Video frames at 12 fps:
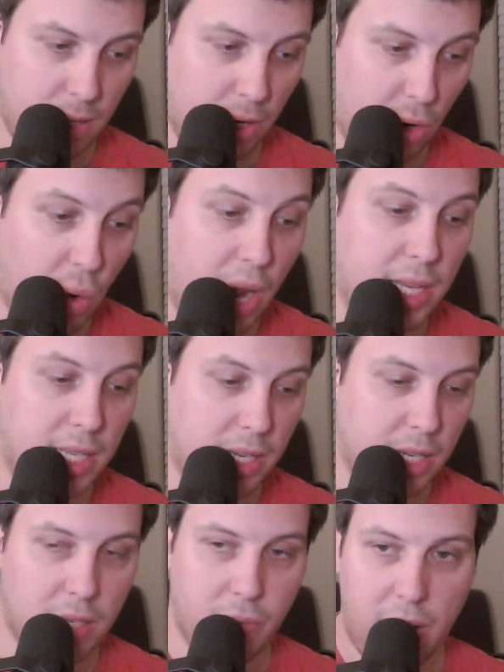
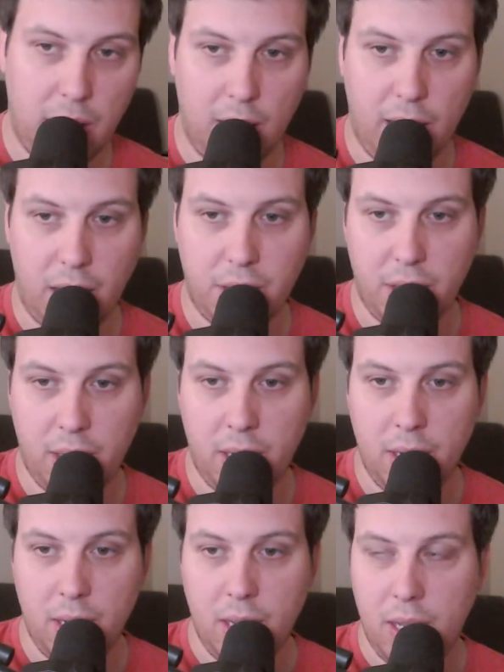craziness around the
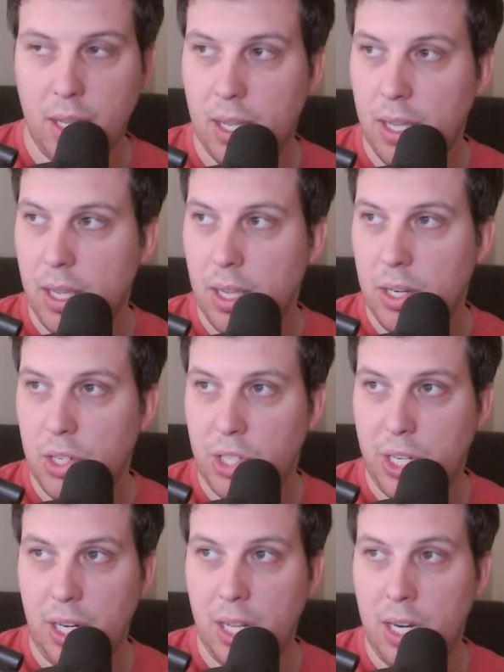election,
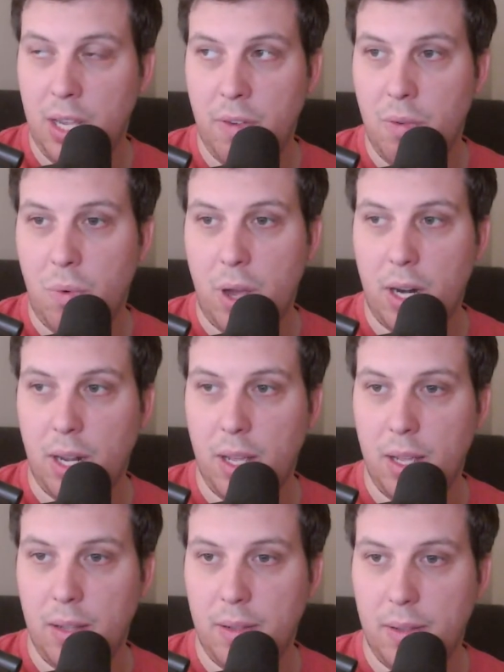she didn't even want
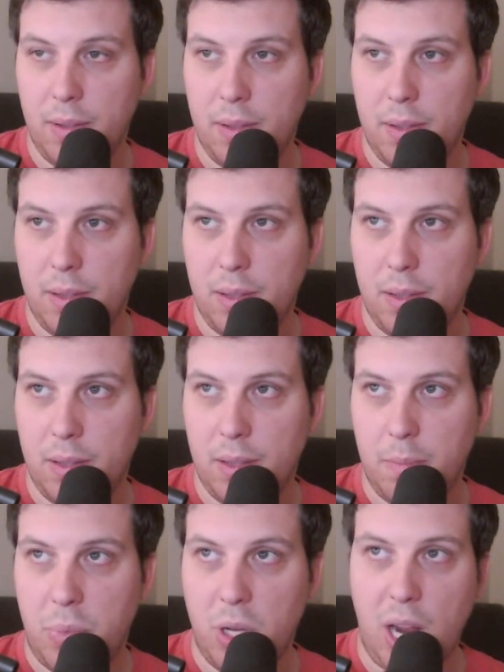to
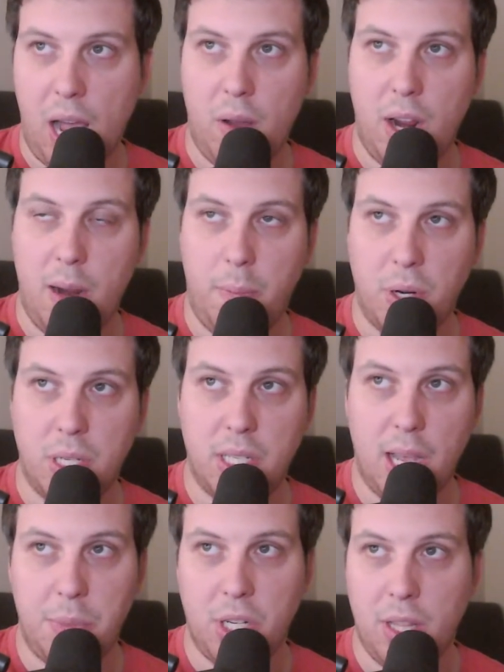put out a
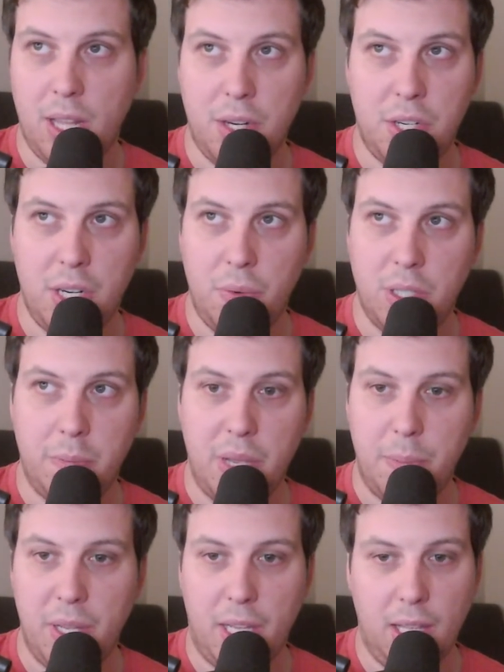perception that she was
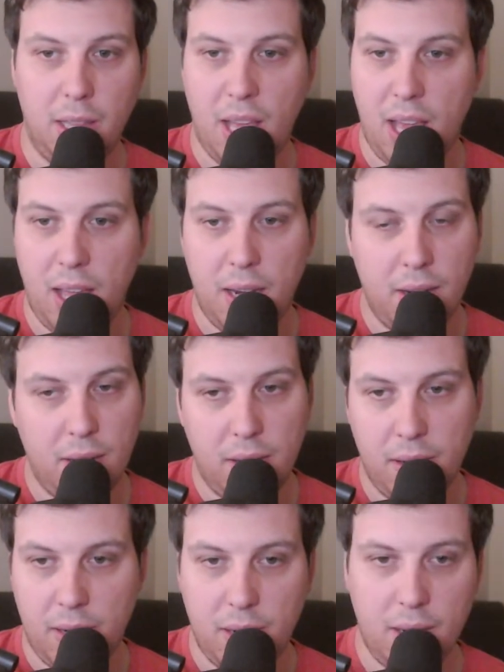mimicking that.
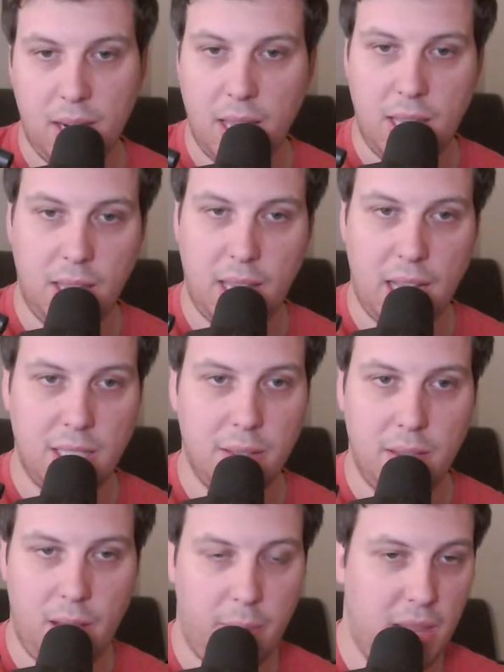I think that's
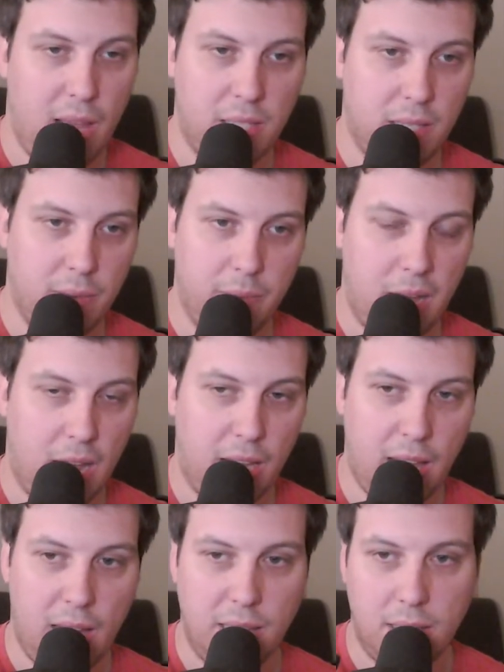my
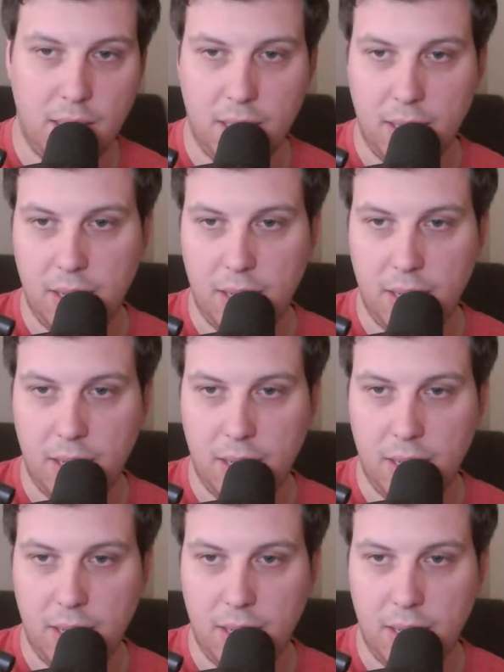guess.